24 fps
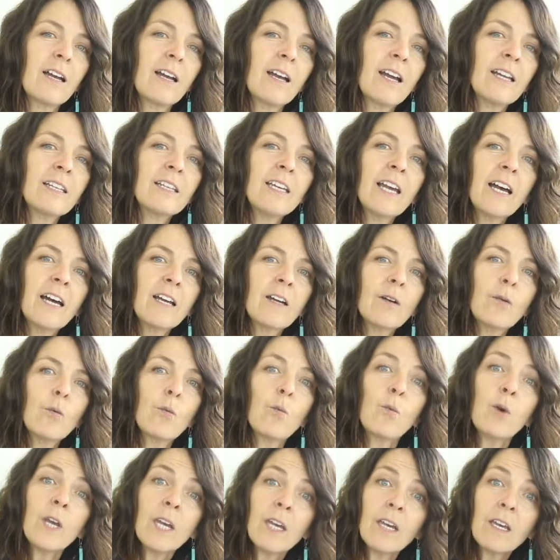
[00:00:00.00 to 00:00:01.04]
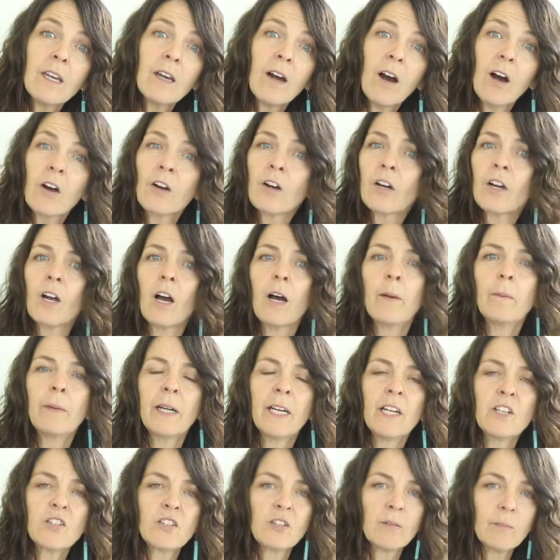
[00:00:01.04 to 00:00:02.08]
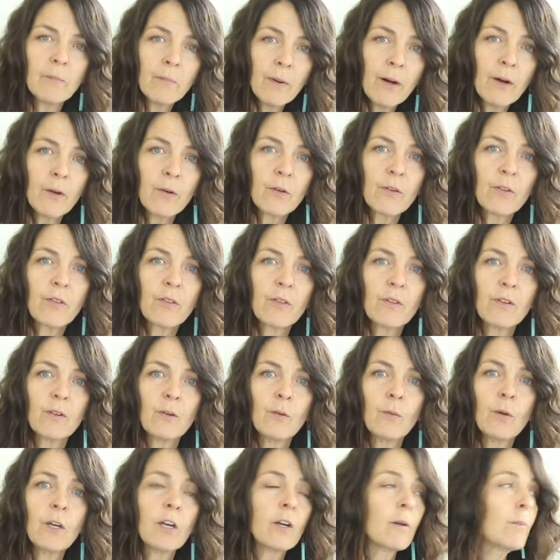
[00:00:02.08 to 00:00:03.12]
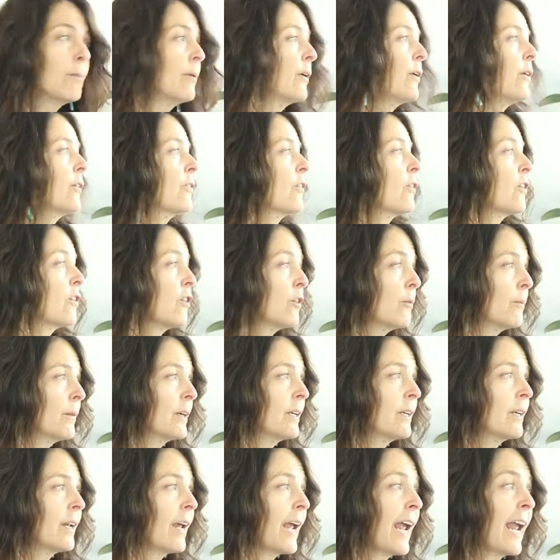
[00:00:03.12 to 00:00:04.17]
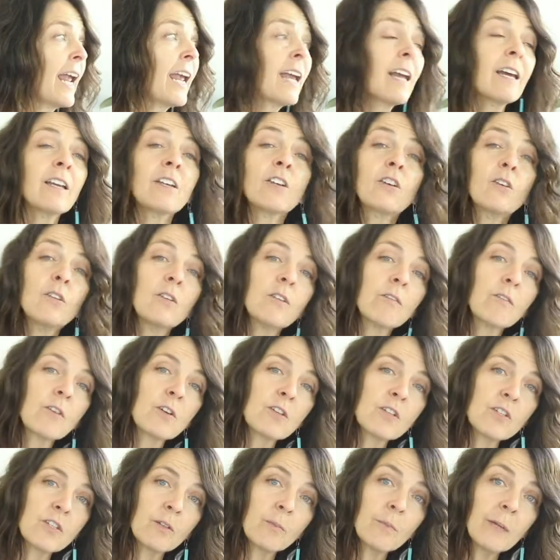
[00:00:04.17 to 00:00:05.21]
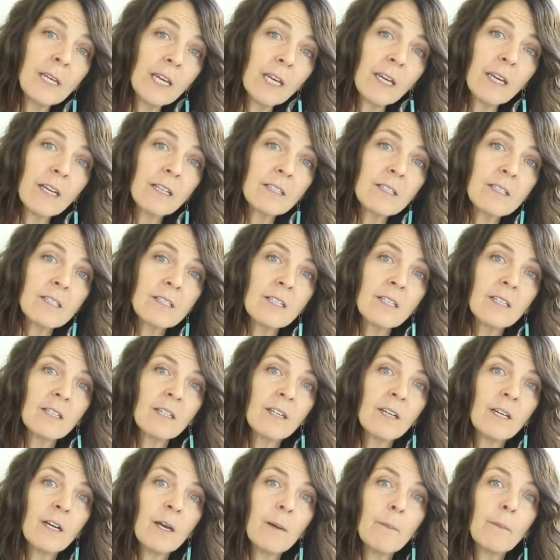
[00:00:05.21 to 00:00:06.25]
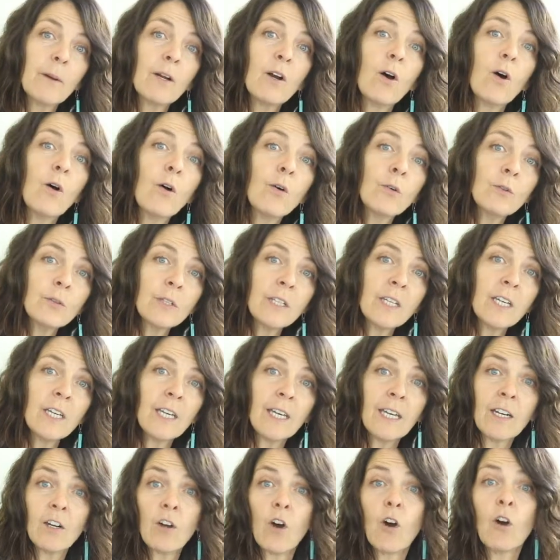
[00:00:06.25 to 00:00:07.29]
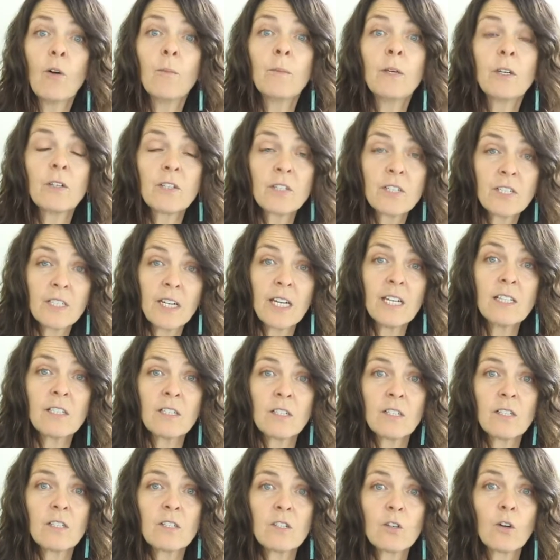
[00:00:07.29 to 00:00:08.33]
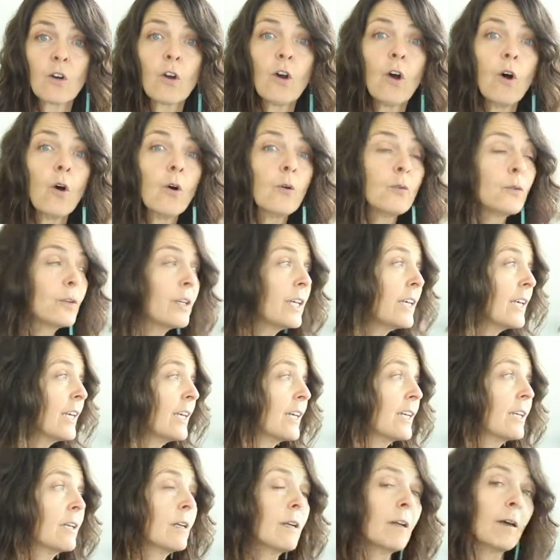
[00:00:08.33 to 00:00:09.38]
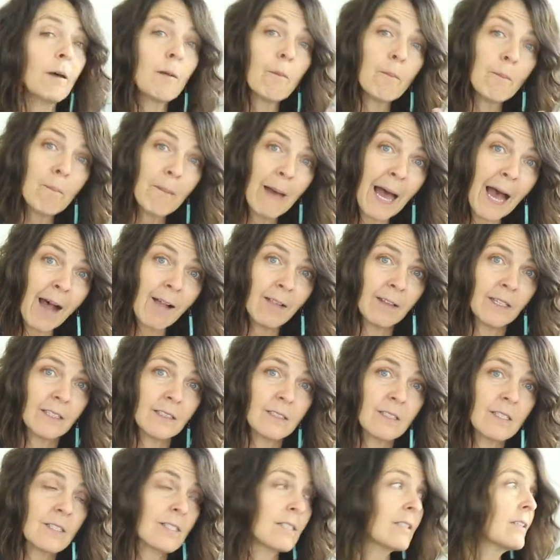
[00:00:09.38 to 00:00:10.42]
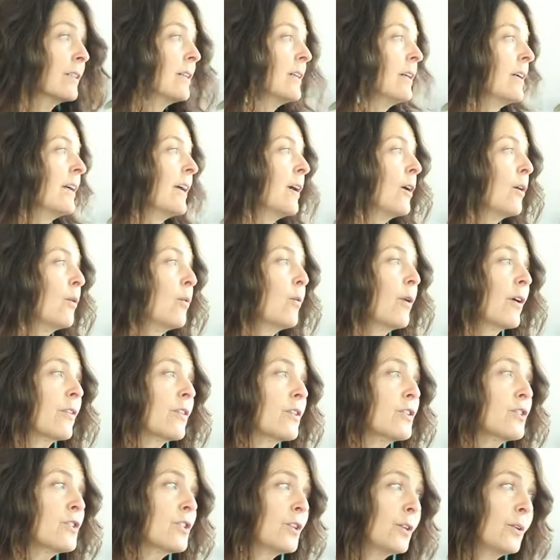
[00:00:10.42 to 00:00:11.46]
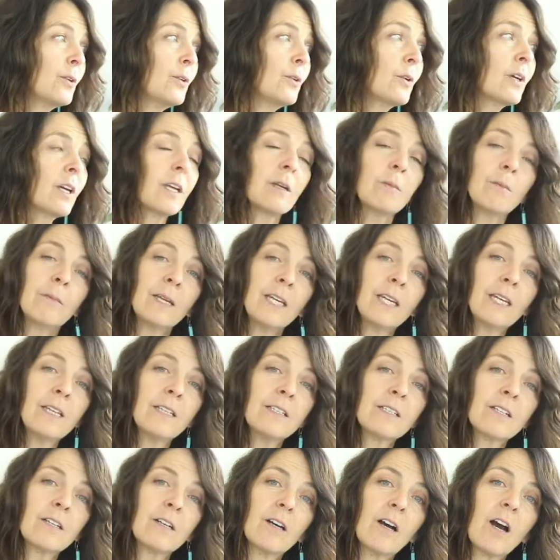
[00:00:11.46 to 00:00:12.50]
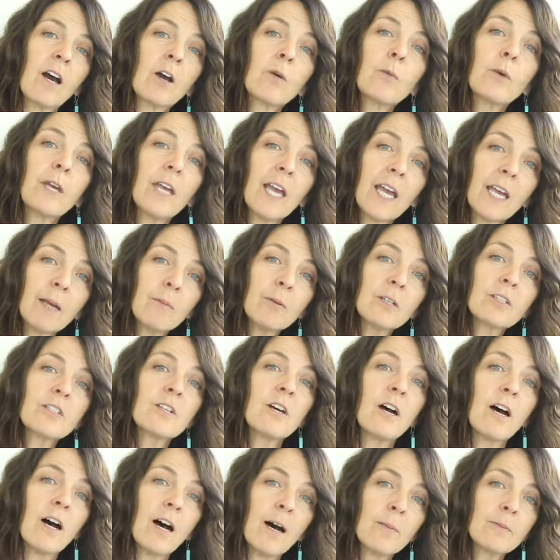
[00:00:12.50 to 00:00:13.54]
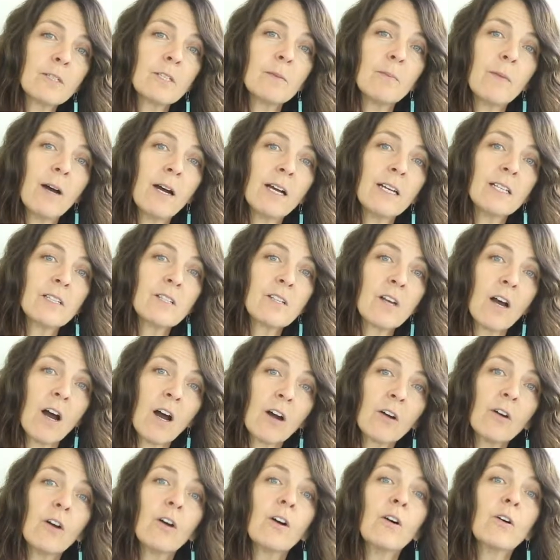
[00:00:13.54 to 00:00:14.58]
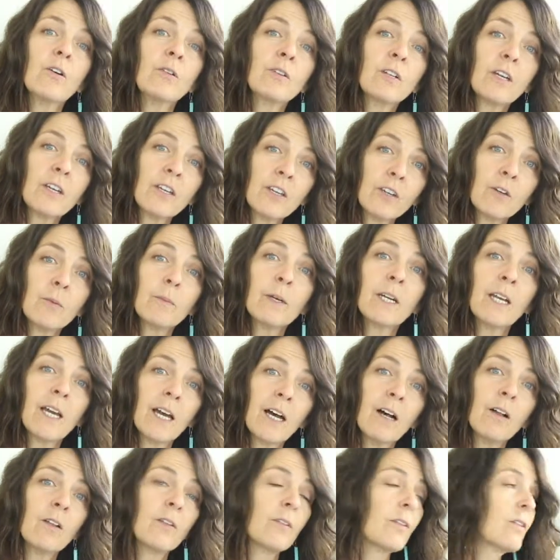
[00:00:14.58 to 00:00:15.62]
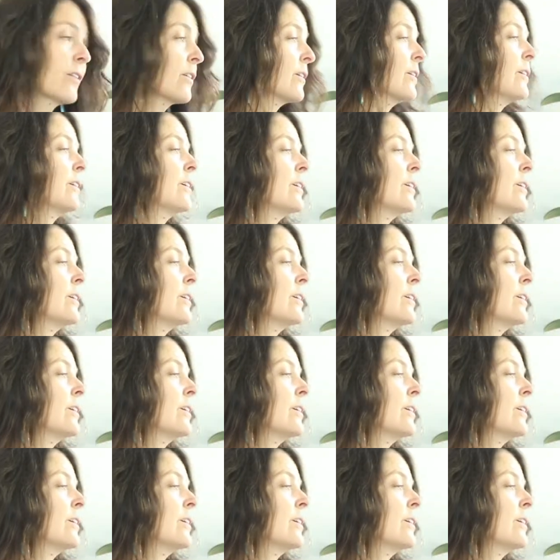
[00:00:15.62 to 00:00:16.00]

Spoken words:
And yet, we are a combination of both. We are both human and universal beings, but only in homeostasis, or only in balance, where the two can meet, are we able to optimize our own human health.